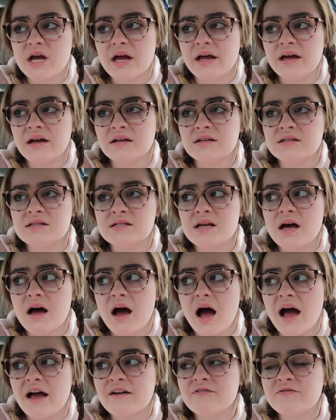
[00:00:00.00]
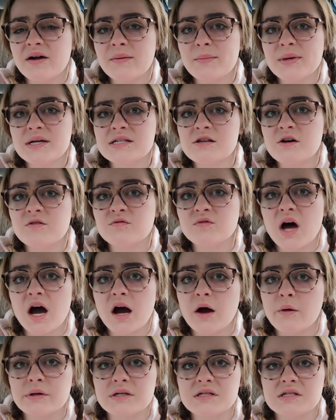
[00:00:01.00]
and I find myself
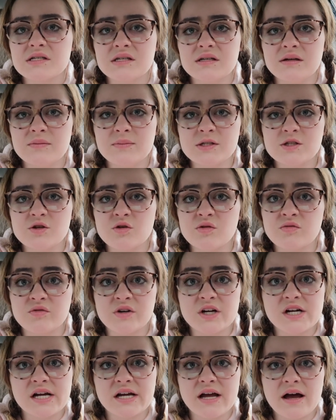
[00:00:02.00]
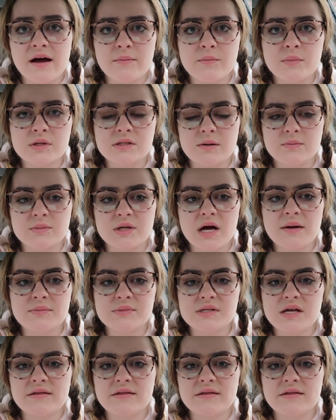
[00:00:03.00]
not going to sleep until 3 AM sometimes,